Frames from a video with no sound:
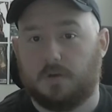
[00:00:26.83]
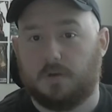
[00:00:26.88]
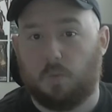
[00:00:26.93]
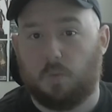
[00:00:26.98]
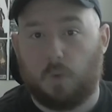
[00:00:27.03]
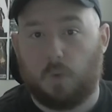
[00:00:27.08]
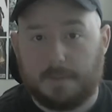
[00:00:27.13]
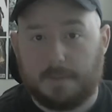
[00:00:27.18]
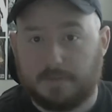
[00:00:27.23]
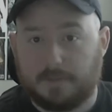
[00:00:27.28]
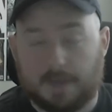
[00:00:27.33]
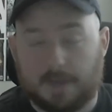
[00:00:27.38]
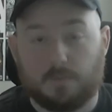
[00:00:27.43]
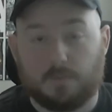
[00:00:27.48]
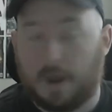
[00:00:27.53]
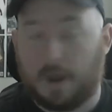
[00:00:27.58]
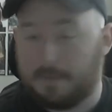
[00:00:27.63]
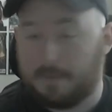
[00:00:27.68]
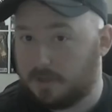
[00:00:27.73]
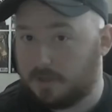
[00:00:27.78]
I
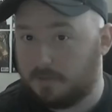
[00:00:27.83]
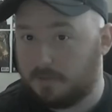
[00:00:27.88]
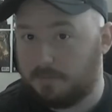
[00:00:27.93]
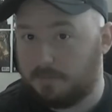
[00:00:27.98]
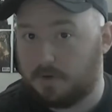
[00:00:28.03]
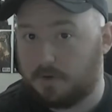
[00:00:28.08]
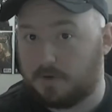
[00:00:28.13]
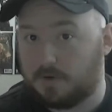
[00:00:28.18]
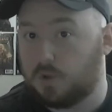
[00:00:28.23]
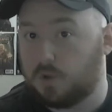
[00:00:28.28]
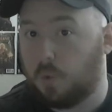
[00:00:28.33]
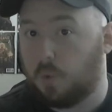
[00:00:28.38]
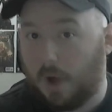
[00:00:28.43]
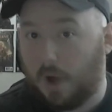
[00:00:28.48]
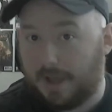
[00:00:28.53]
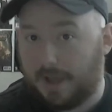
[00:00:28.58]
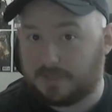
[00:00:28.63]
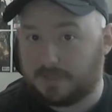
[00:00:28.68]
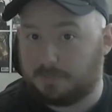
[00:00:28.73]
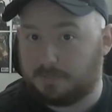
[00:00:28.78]
wiped the computer
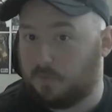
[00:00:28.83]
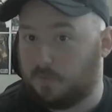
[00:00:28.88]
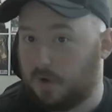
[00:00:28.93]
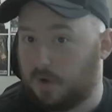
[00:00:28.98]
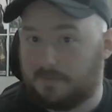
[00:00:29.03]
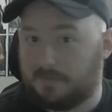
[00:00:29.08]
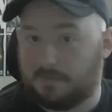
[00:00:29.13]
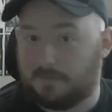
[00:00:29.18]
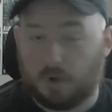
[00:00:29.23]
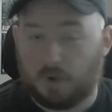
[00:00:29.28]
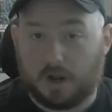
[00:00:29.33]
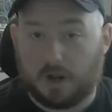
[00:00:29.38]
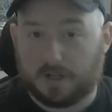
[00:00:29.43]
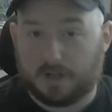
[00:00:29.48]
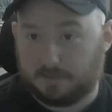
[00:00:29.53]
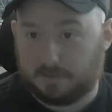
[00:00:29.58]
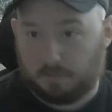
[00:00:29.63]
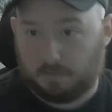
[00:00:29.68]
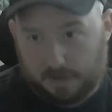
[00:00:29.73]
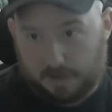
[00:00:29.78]
twice before I even brought
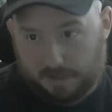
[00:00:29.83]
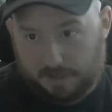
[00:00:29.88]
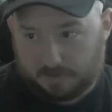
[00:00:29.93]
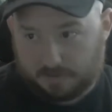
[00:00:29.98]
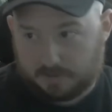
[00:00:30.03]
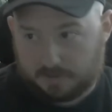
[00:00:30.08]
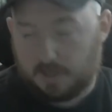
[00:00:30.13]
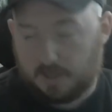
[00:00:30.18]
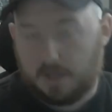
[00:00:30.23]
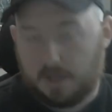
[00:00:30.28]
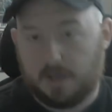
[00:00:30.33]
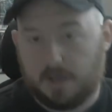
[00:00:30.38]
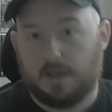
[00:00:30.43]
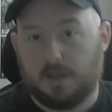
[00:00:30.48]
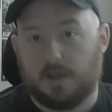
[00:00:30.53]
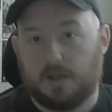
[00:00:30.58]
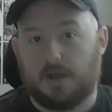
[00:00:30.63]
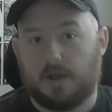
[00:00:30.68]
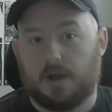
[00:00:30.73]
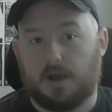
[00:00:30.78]
it somewhere else.
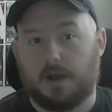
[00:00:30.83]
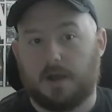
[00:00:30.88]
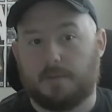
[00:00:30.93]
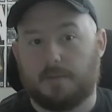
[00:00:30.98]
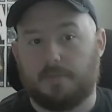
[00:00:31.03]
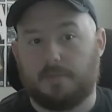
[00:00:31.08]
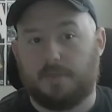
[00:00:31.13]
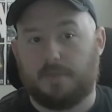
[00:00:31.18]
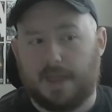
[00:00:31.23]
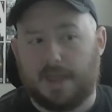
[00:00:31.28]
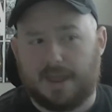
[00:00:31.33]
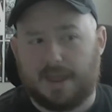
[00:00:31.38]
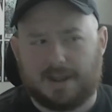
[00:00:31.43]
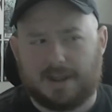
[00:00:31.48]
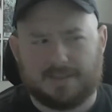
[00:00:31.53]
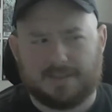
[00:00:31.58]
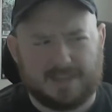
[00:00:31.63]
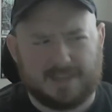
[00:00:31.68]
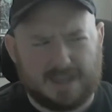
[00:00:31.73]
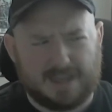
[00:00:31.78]
Then
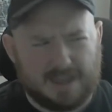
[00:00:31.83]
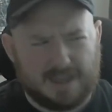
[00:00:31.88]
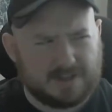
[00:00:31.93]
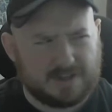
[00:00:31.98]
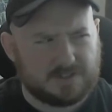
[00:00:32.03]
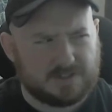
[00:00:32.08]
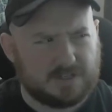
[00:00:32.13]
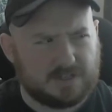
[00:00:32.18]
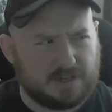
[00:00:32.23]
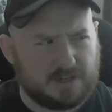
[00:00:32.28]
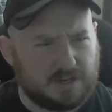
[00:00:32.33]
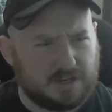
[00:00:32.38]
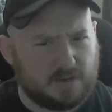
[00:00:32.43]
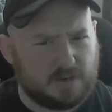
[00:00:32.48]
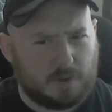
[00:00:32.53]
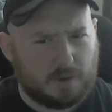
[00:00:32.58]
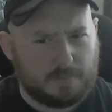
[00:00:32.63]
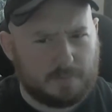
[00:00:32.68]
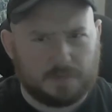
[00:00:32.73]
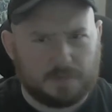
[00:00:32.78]
I think I actually needed
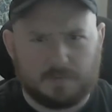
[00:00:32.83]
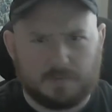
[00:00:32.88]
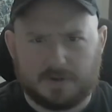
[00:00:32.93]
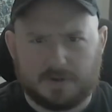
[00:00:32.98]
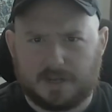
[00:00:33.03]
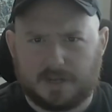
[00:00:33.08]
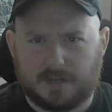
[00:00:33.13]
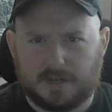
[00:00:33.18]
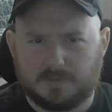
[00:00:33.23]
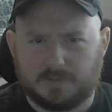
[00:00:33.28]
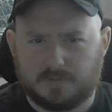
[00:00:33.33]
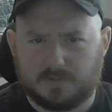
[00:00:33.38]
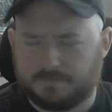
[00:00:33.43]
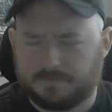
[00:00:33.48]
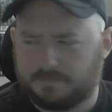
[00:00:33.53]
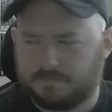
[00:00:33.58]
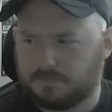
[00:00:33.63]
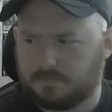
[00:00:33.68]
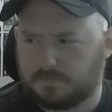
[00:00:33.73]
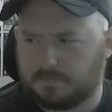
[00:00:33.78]
to wipe it 3 times.
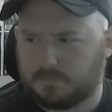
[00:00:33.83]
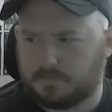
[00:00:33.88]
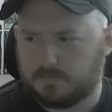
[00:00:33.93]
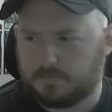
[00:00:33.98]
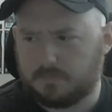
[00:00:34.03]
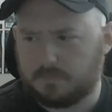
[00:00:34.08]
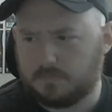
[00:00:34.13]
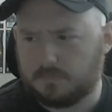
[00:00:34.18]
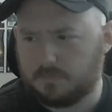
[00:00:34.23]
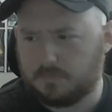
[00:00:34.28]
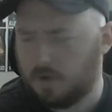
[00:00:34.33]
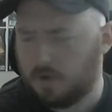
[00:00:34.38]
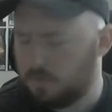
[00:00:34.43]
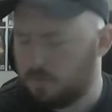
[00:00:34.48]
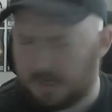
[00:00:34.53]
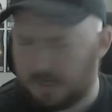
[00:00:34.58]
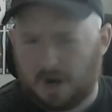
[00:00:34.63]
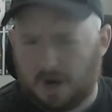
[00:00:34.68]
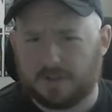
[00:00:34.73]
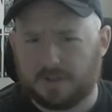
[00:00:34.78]

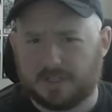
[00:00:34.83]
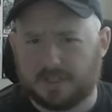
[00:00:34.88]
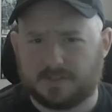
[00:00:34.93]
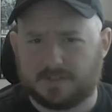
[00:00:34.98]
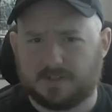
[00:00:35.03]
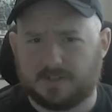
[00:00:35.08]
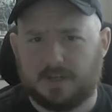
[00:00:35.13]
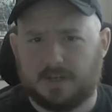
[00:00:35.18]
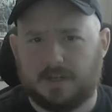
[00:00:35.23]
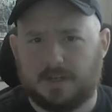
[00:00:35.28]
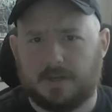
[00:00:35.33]
Regardless,